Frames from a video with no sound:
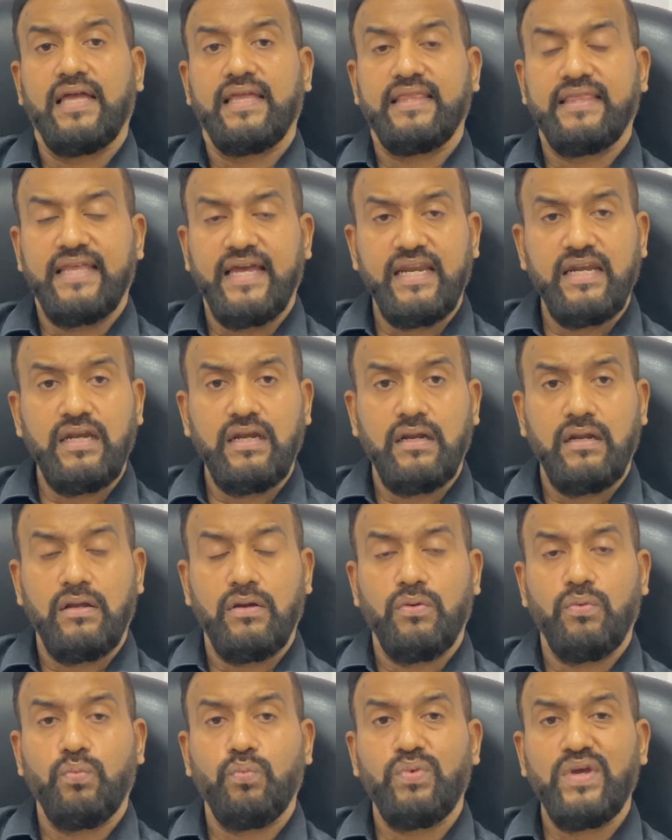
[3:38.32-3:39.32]
then
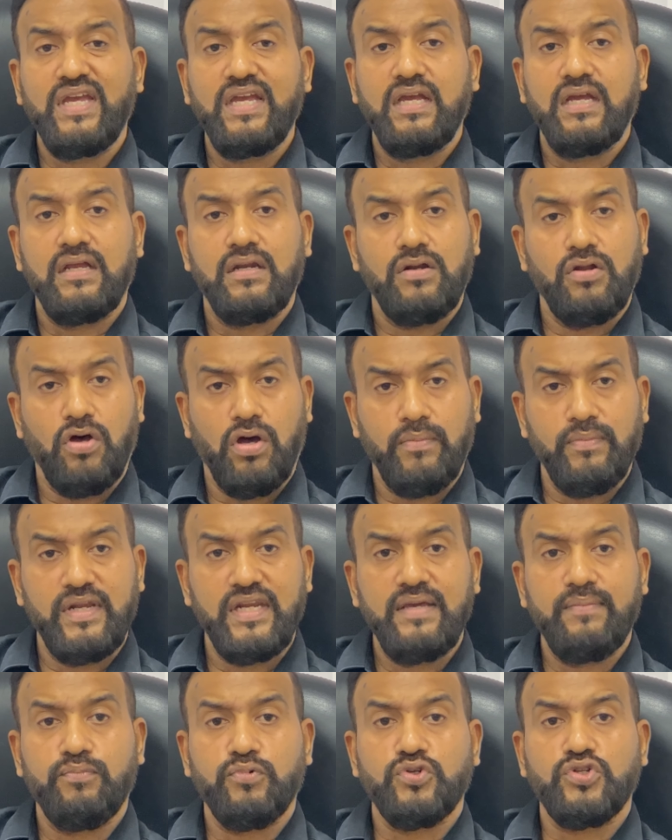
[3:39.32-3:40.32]
we
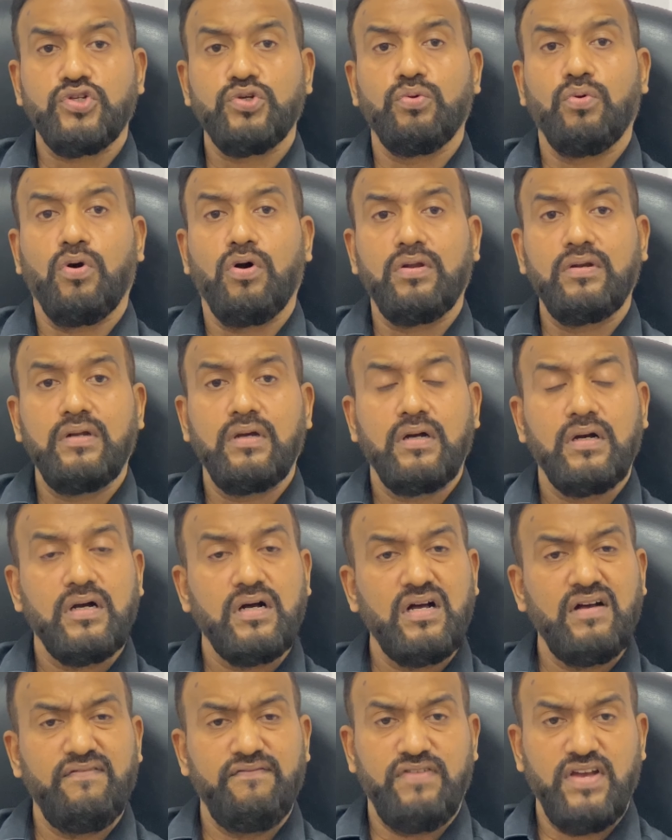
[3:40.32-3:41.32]
normally put you on
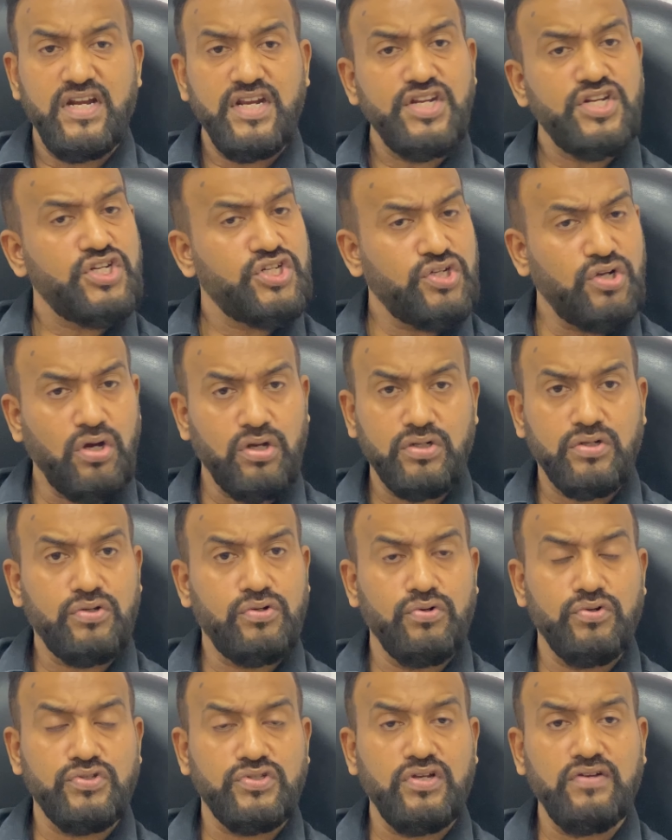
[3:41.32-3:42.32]
a very short
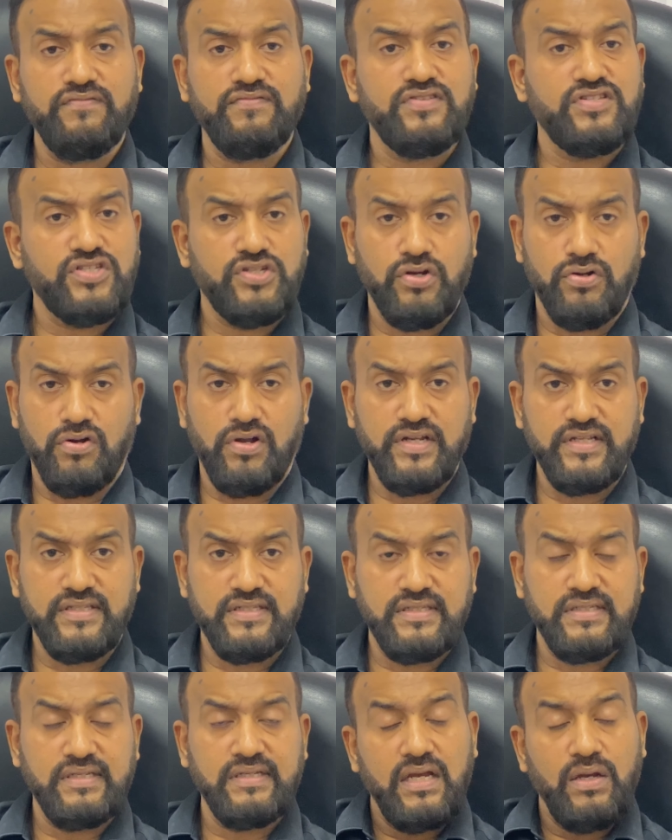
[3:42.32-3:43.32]
course of
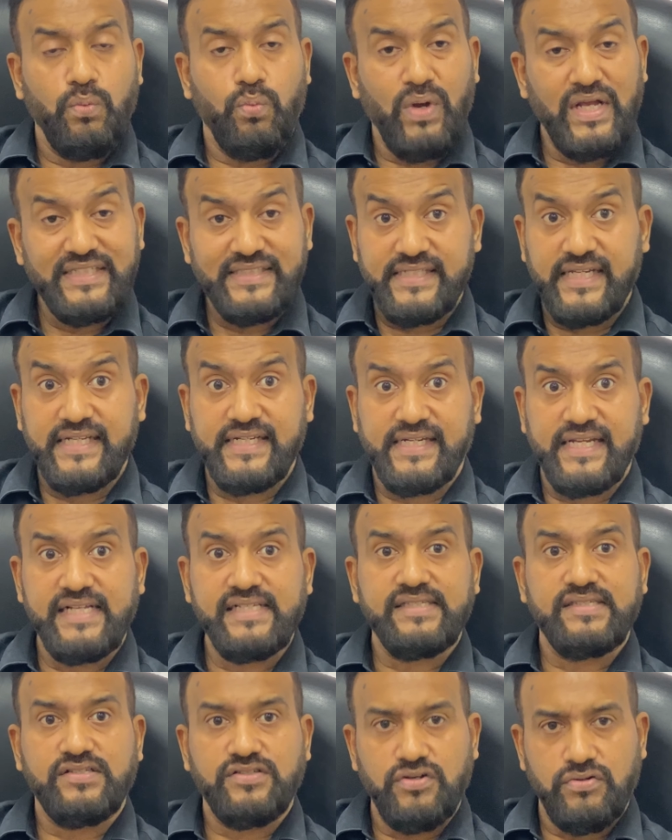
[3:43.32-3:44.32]
steroids. Once I
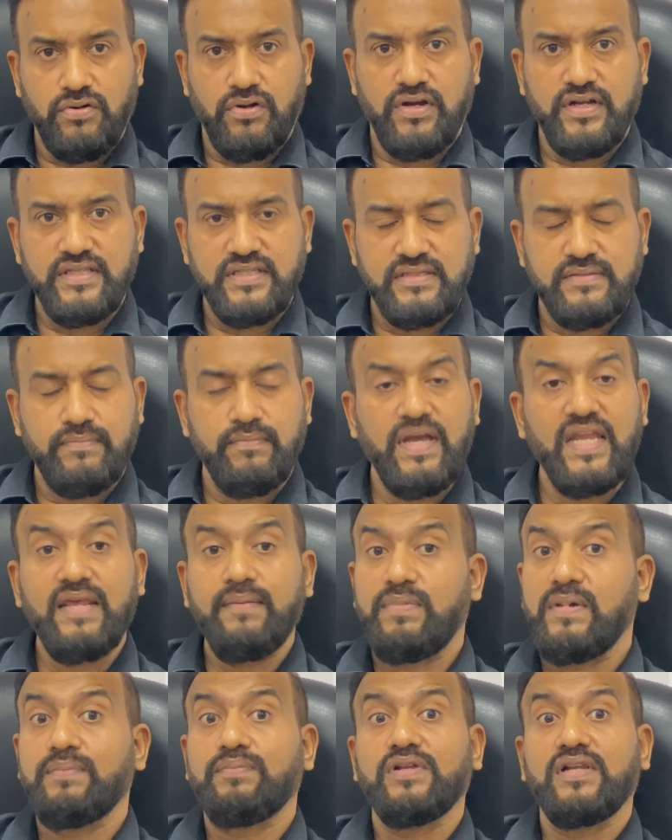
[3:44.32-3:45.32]
tell steroids, many
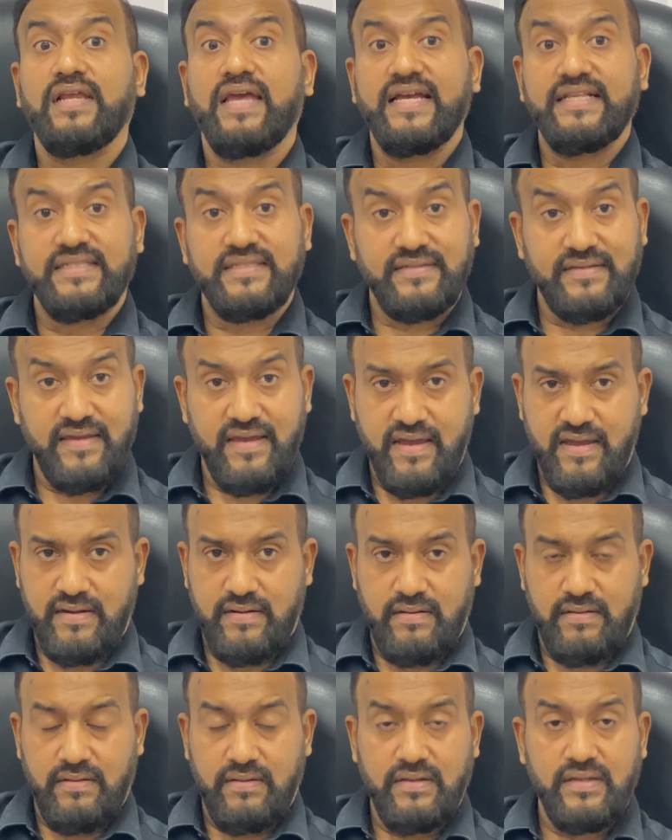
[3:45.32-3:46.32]
people get scared.
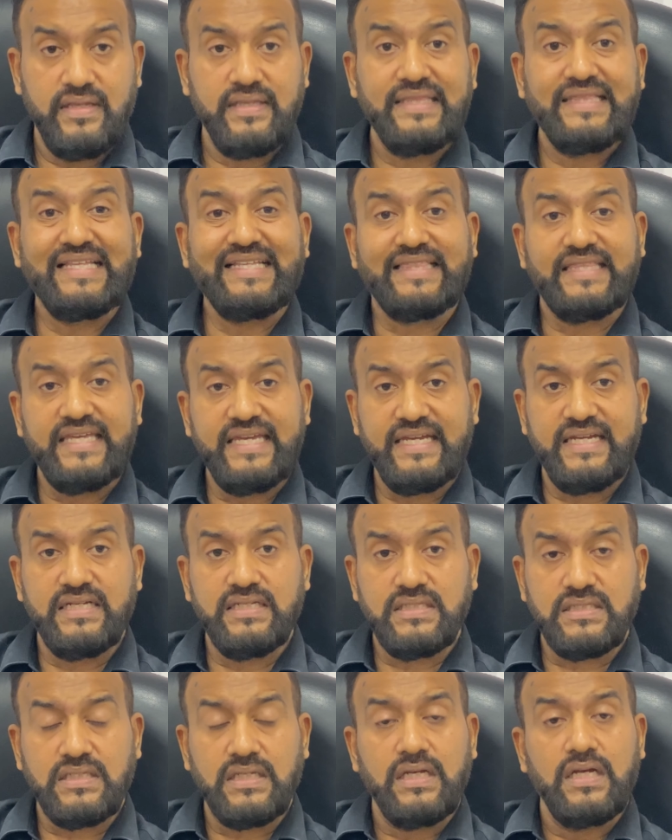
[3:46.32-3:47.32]
The thing
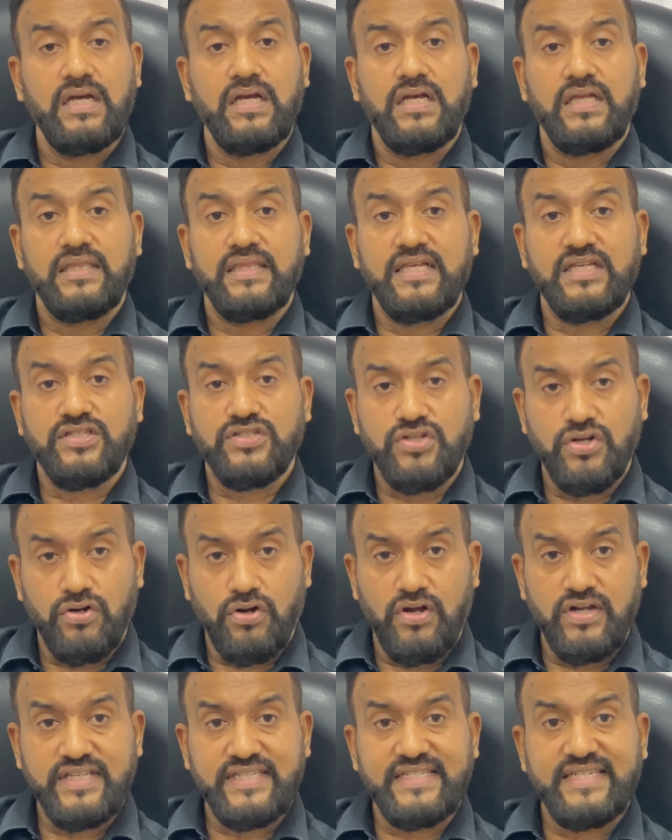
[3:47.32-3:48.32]
is, the
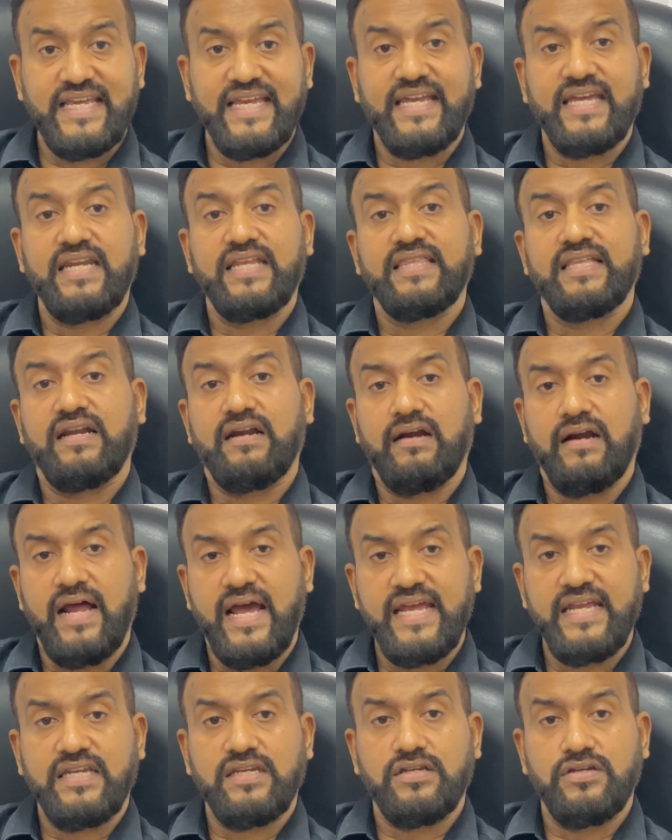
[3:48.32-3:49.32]
steroids taken in the
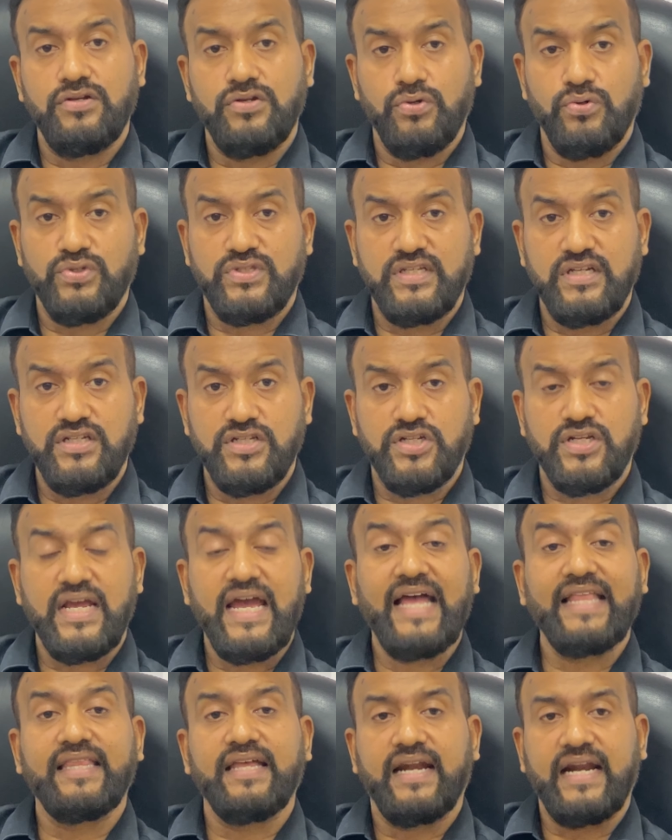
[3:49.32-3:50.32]
right dosage
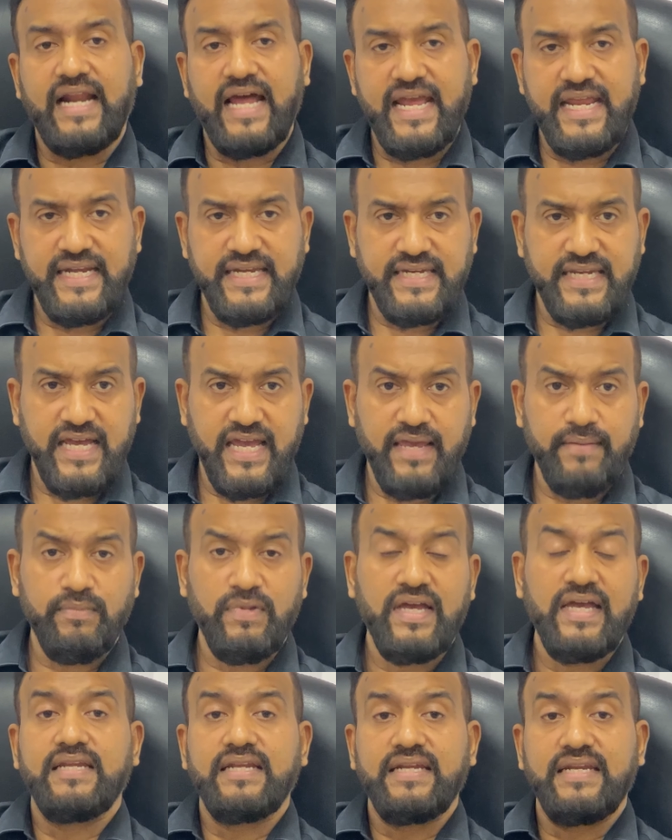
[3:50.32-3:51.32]
at the right
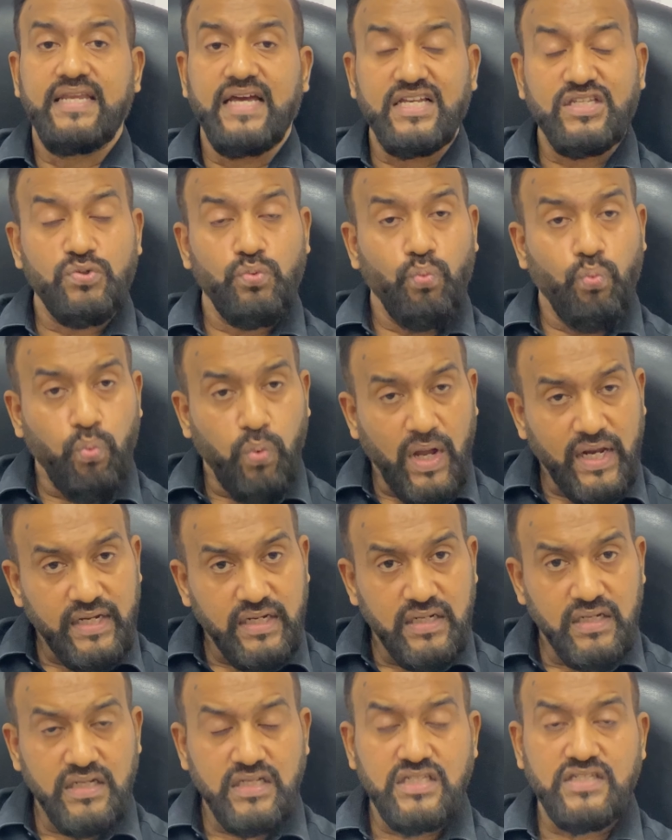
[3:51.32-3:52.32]
time does
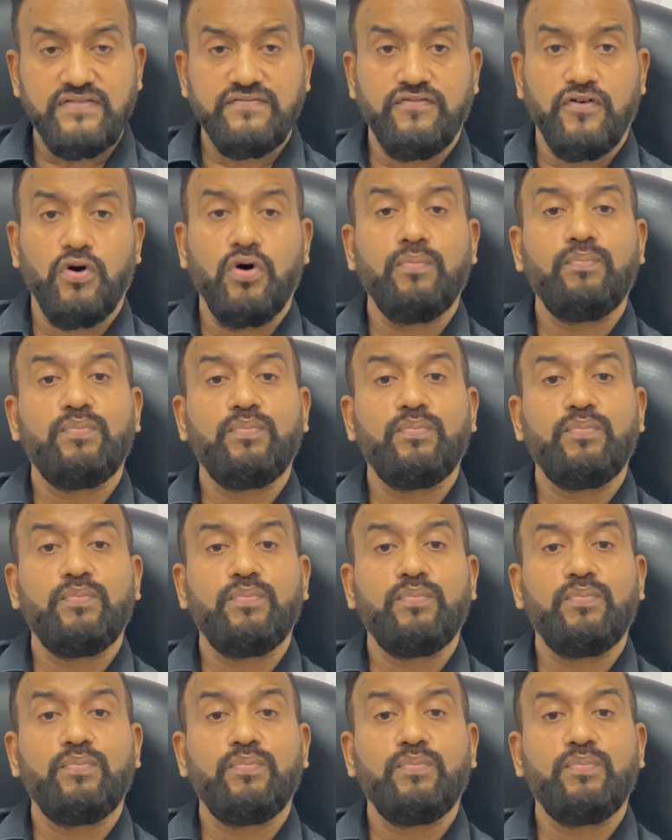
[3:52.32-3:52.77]
wonders for